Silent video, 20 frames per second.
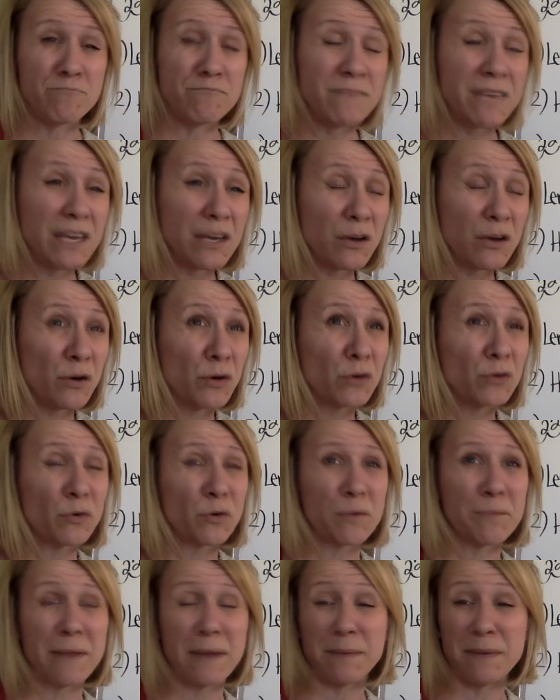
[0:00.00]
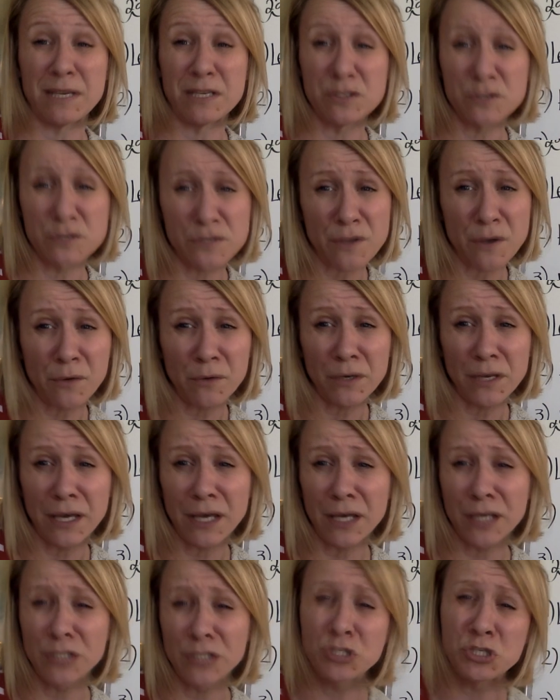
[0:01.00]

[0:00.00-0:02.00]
milk or maybe soda,